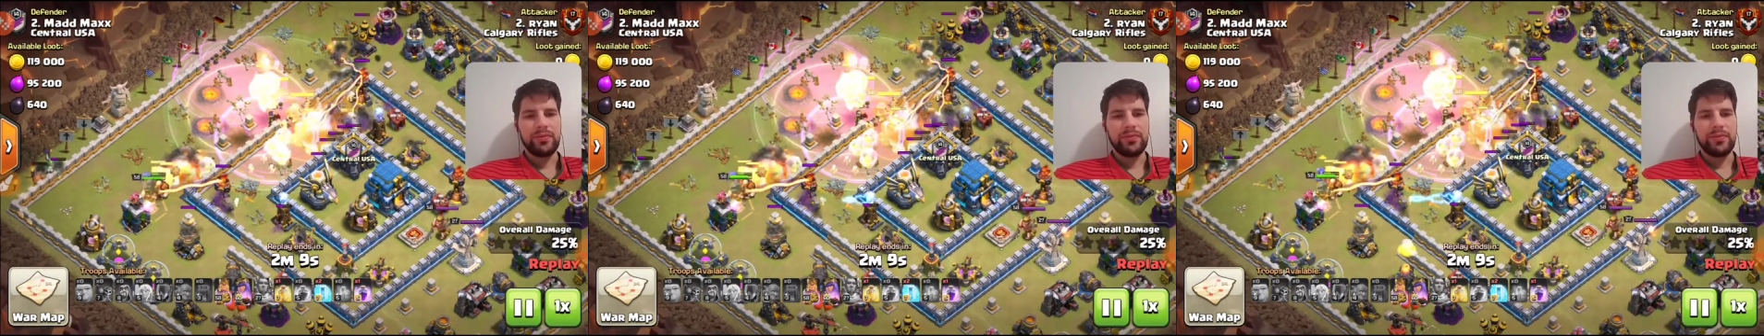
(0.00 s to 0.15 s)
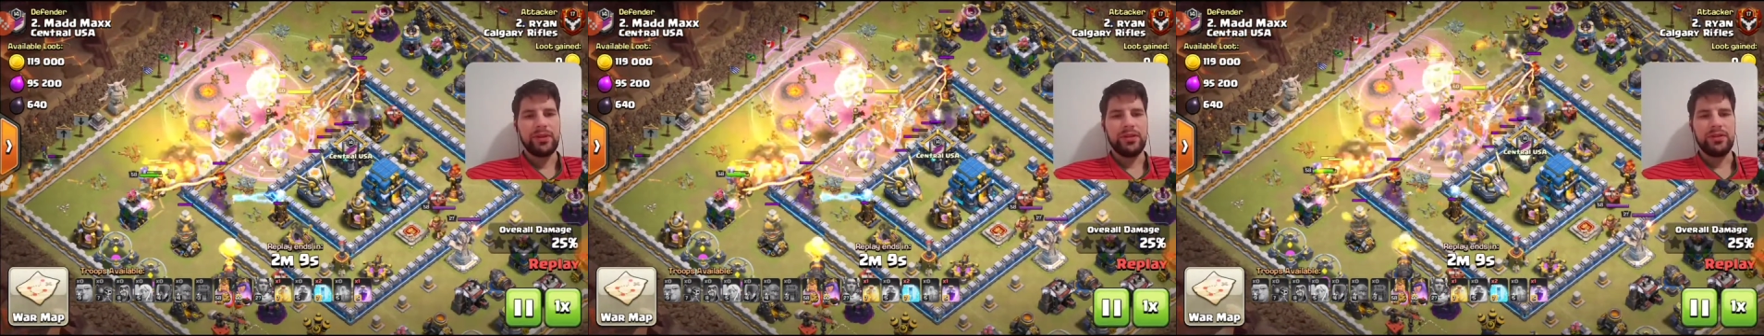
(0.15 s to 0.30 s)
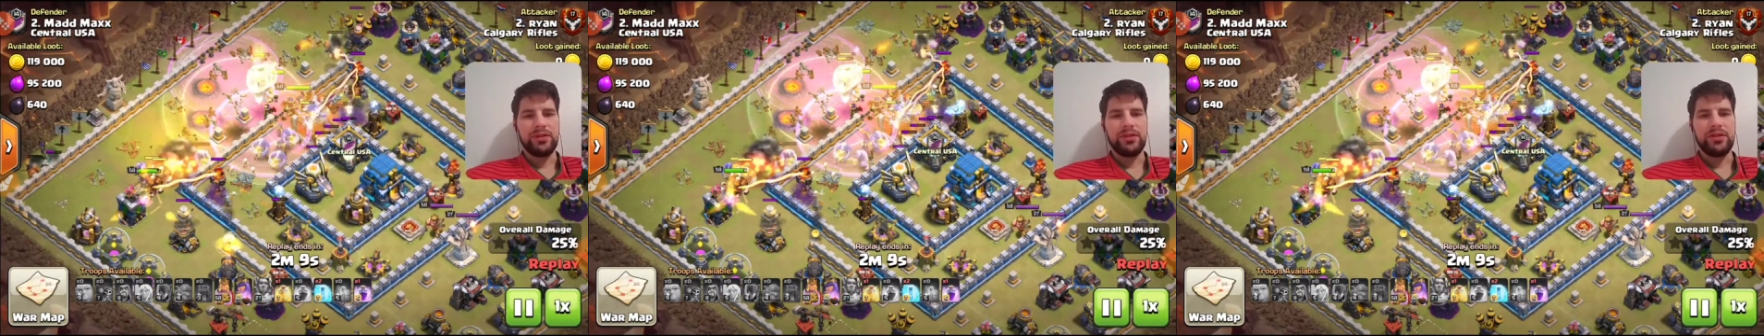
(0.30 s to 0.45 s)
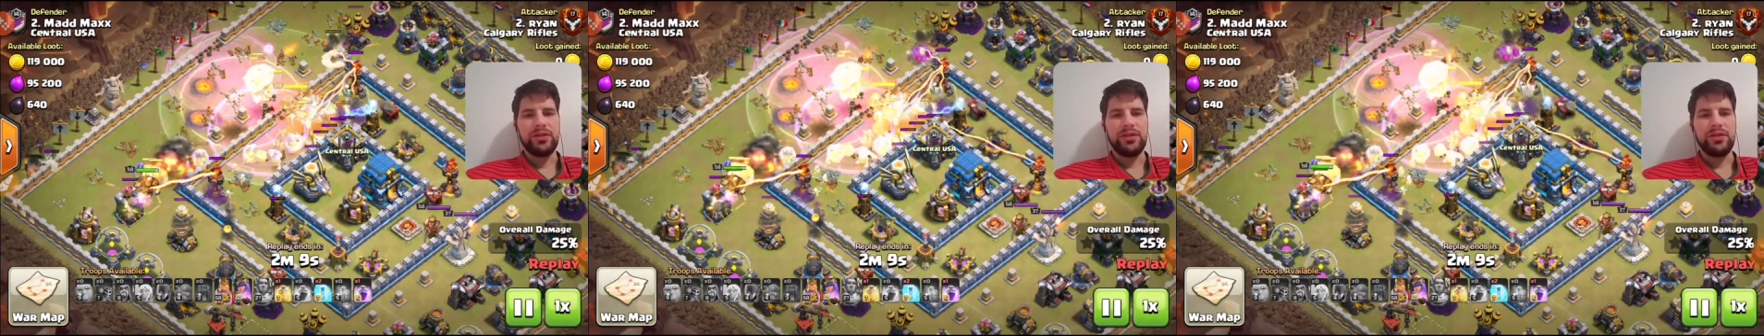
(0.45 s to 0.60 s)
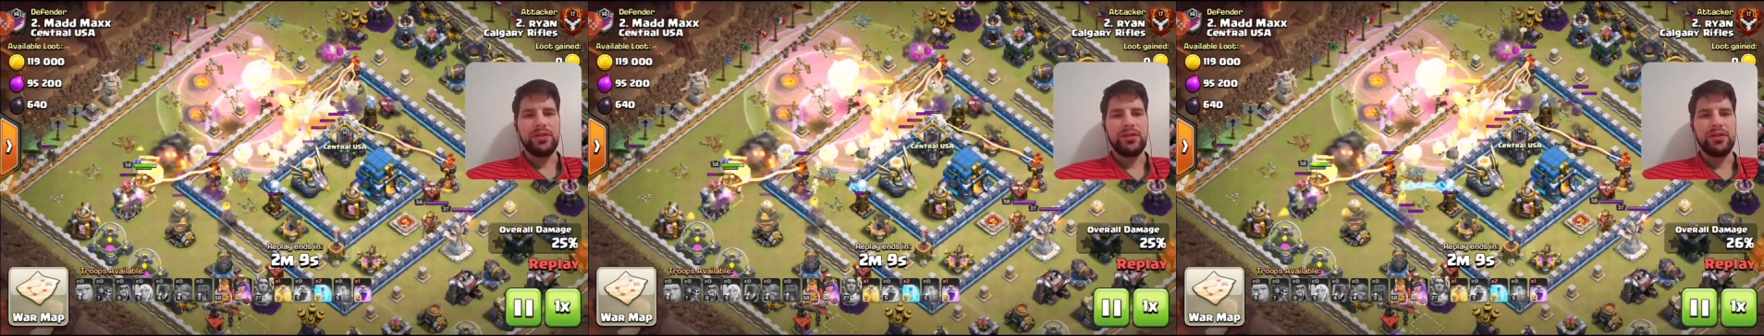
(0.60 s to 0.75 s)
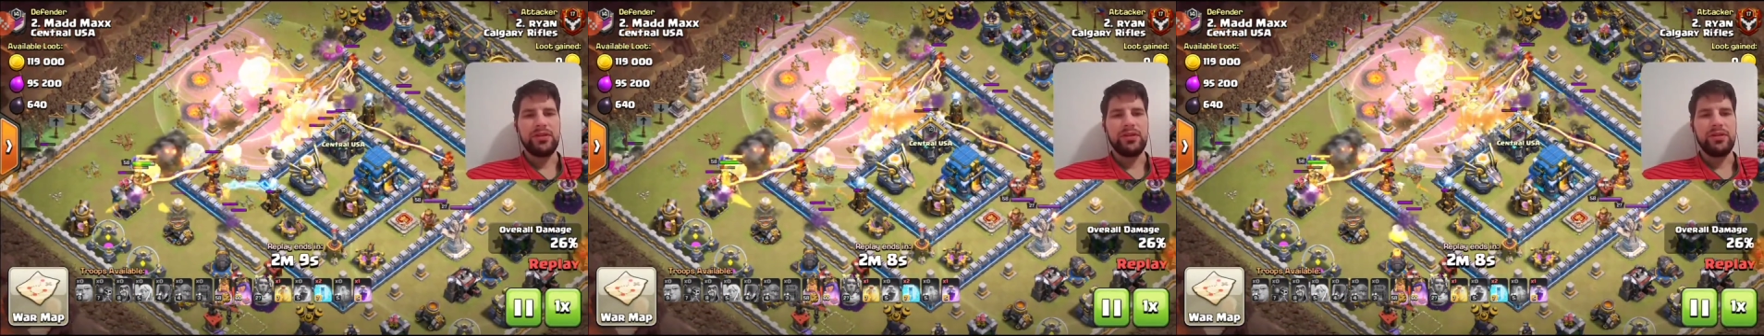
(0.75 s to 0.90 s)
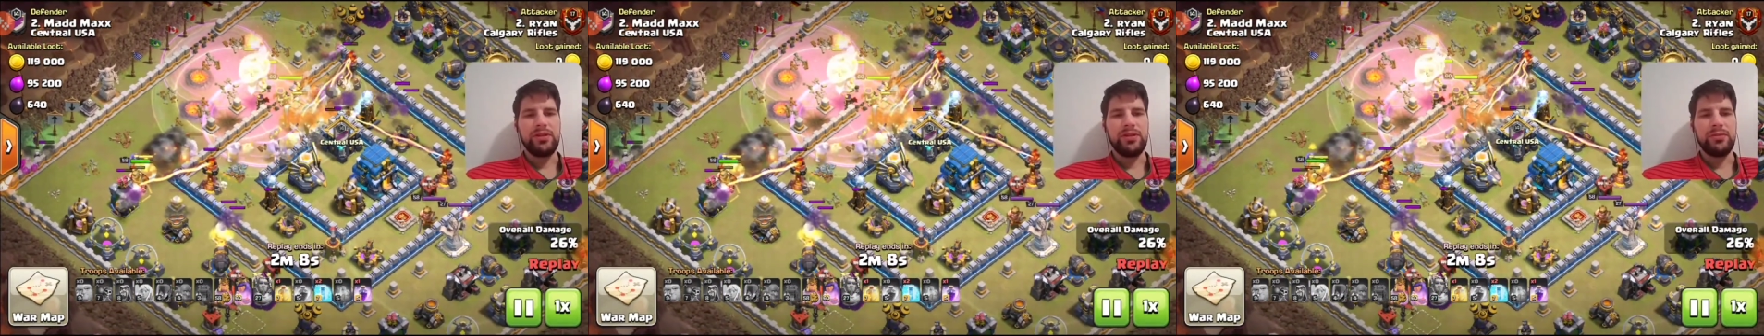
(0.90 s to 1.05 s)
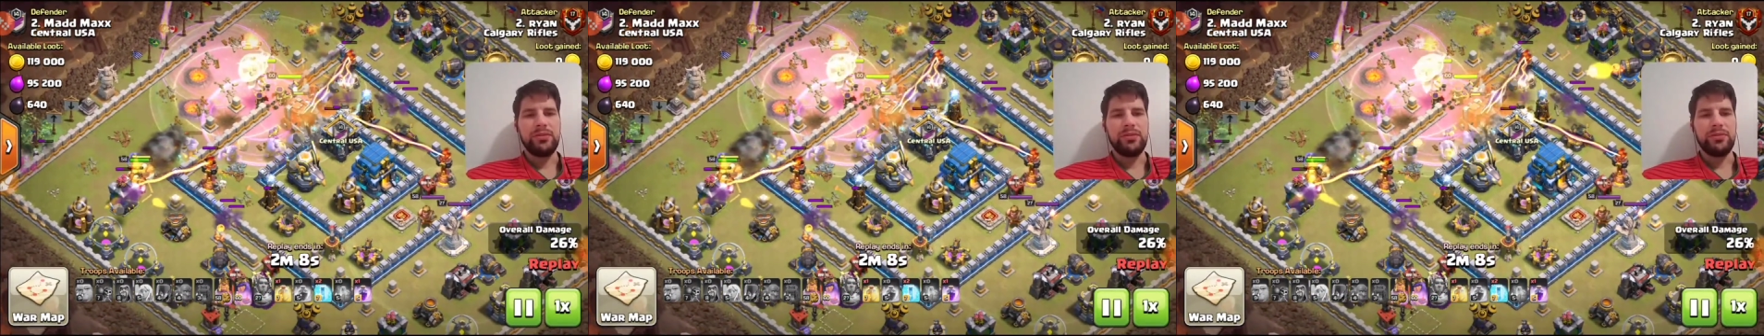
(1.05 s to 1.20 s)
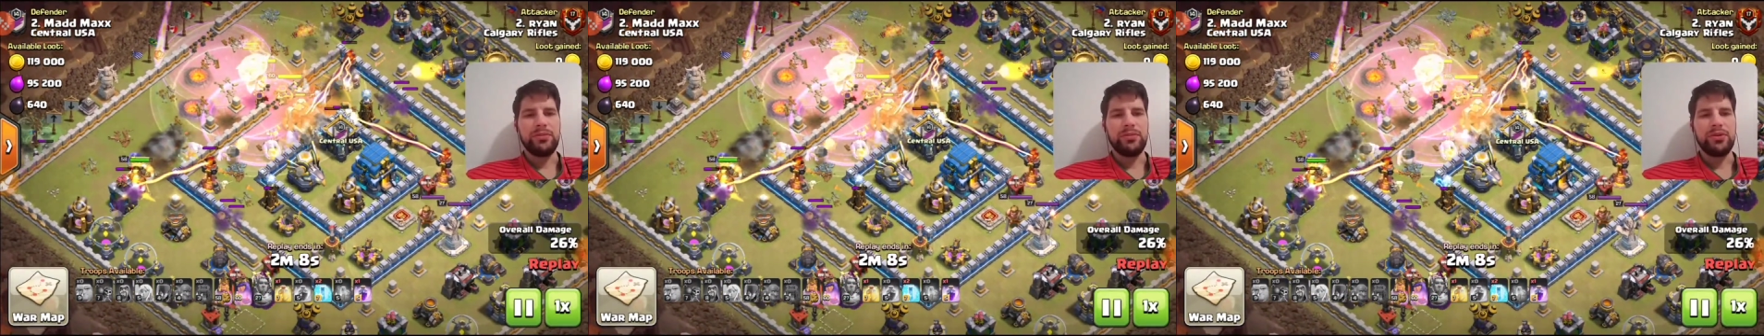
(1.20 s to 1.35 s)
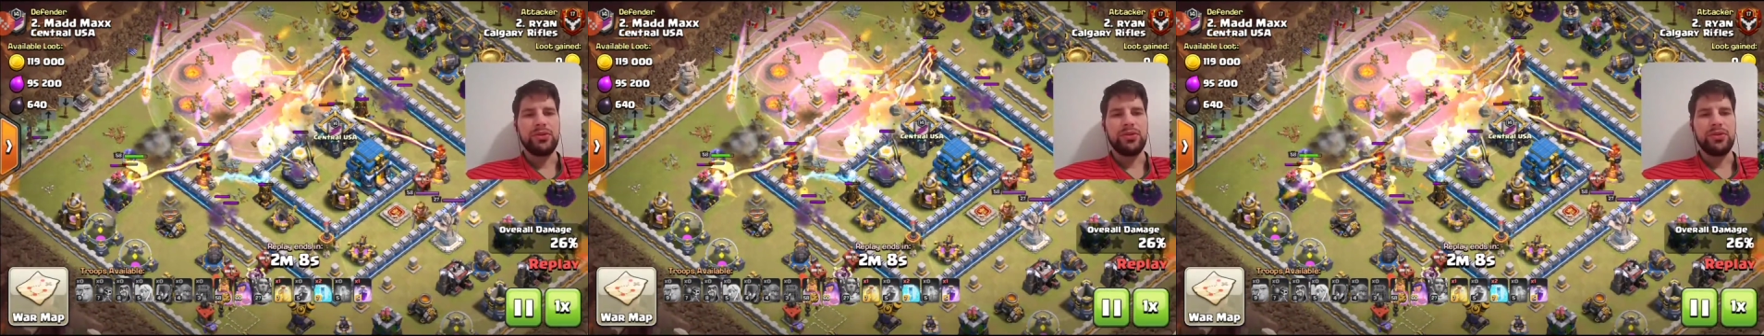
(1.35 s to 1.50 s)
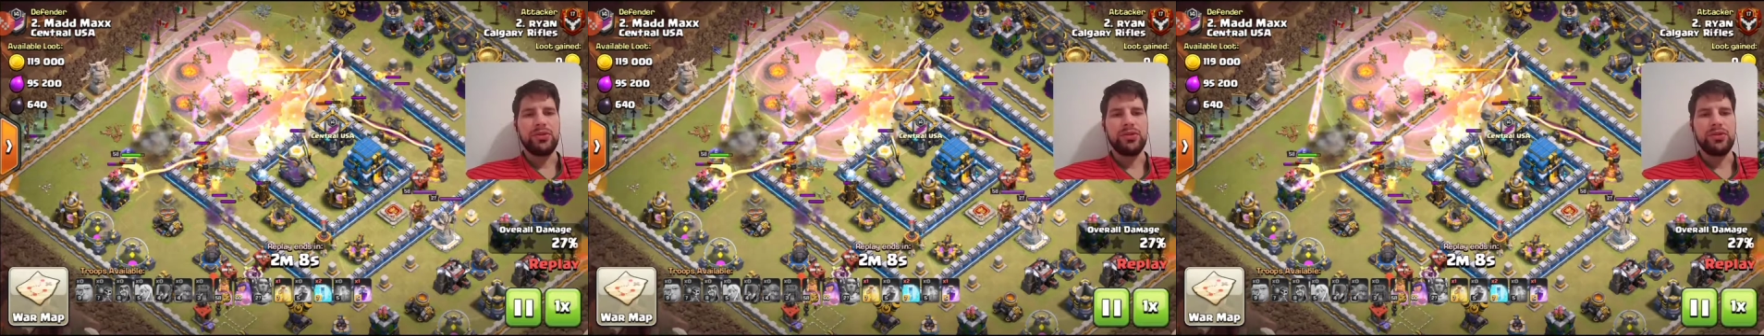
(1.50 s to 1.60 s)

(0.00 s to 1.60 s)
You see the majority